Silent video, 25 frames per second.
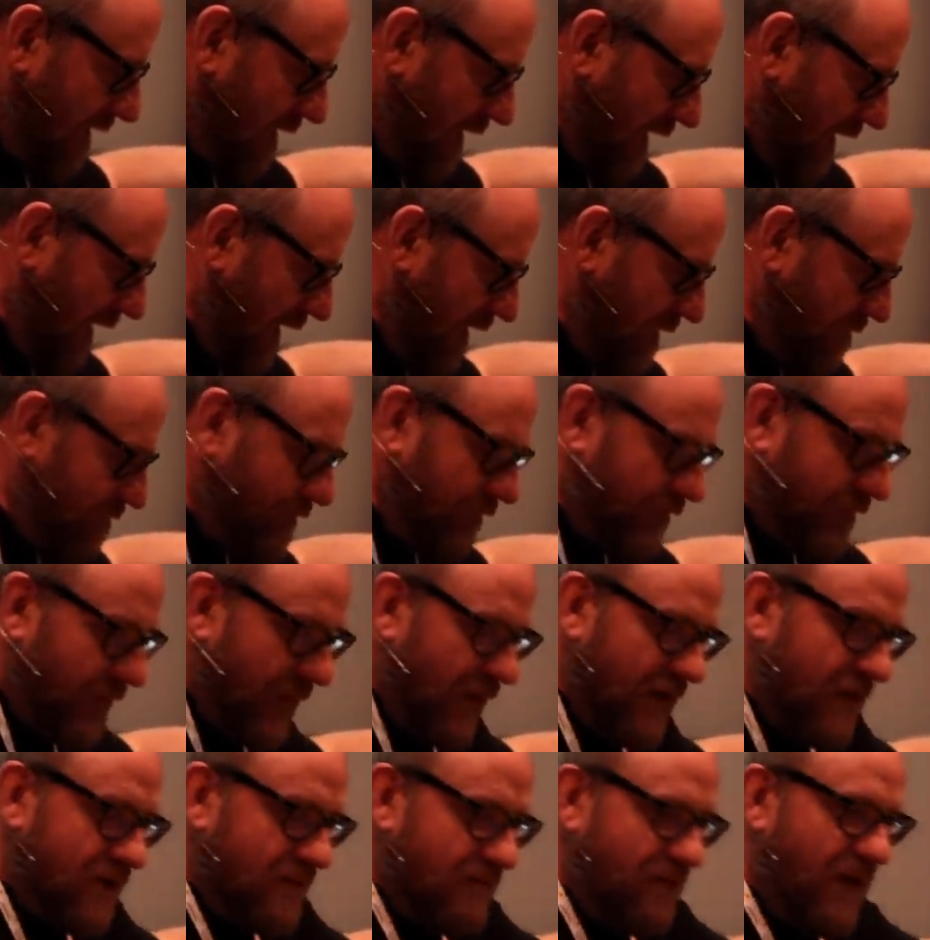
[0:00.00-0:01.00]
Um,
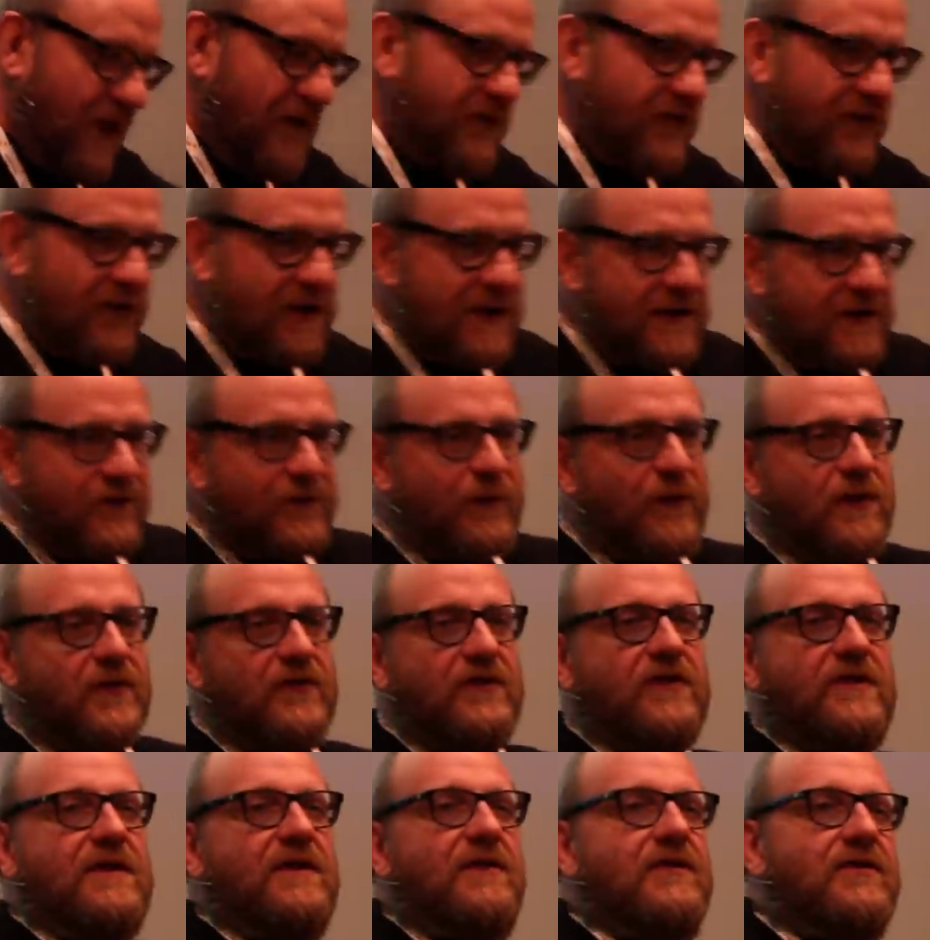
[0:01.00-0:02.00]
mostly as far
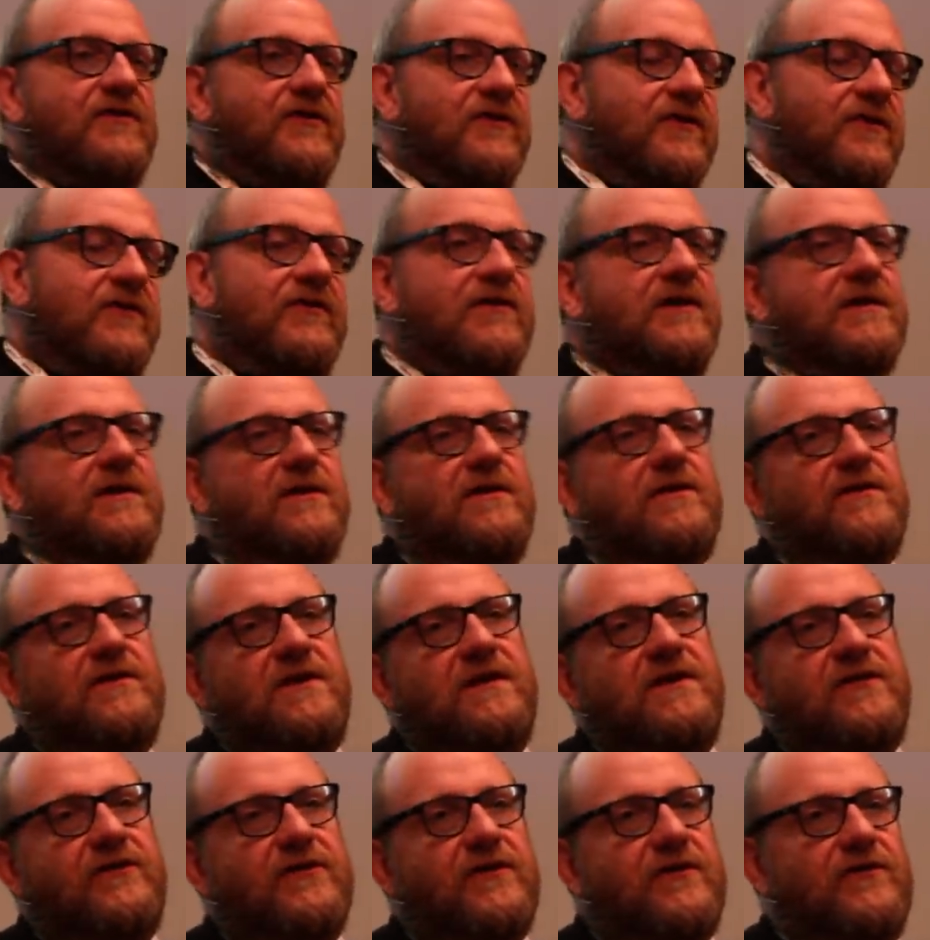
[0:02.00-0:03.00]
as licensing
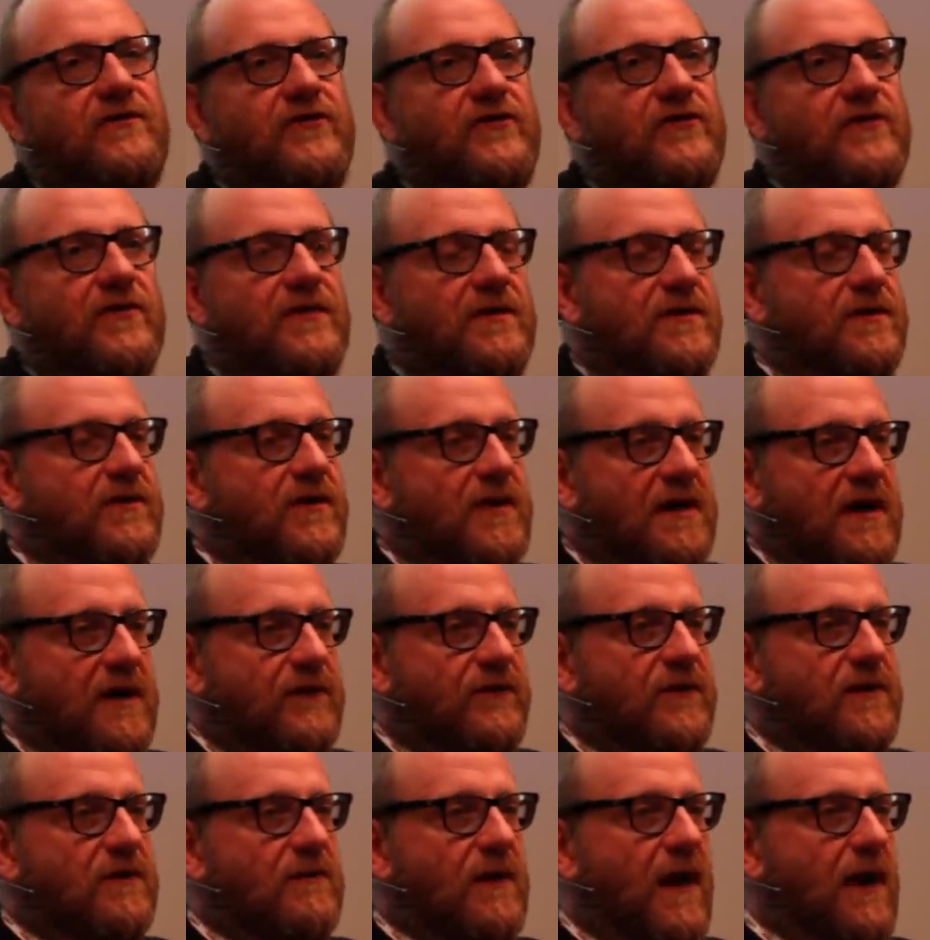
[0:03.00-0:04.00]
is concerned,
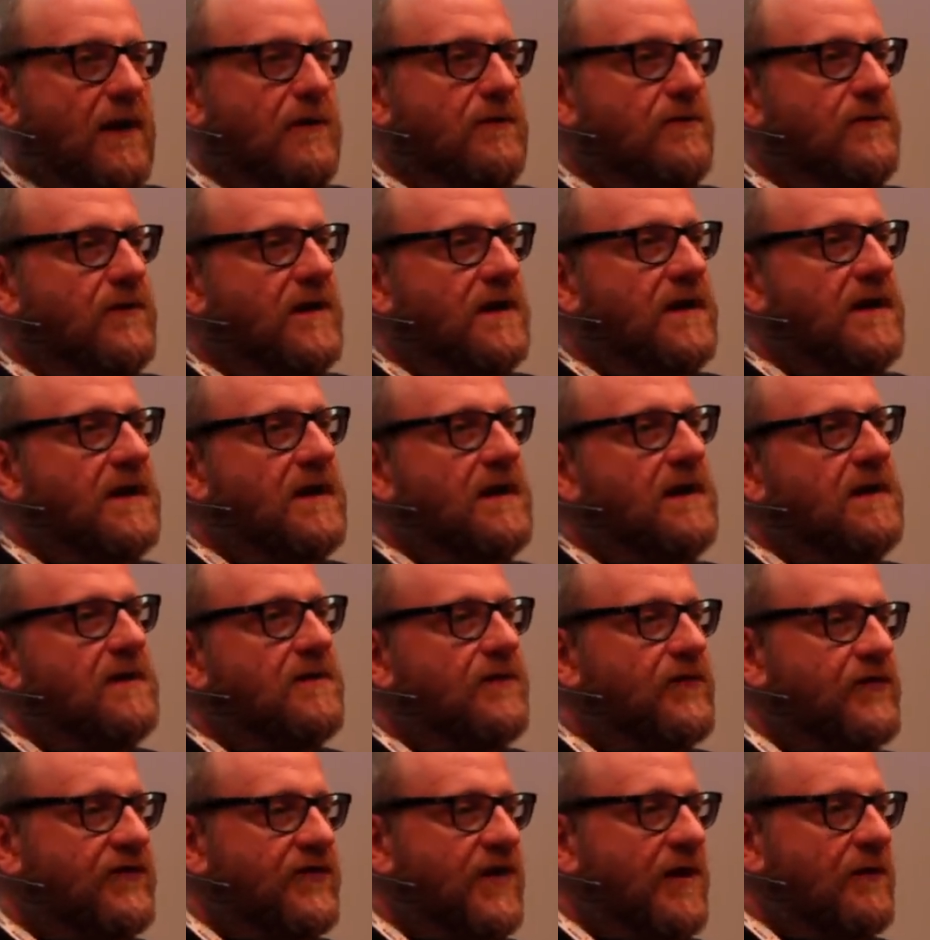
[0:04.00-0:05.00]
if you own the gear
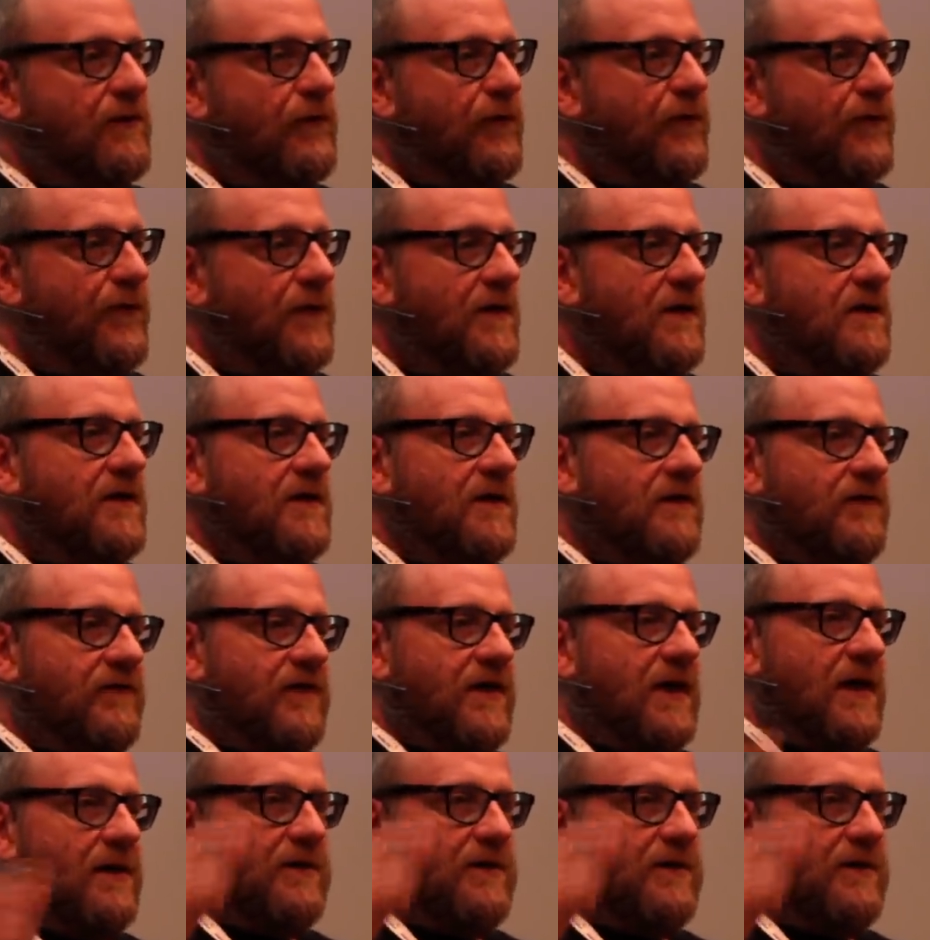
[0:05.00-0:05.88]
yourself, the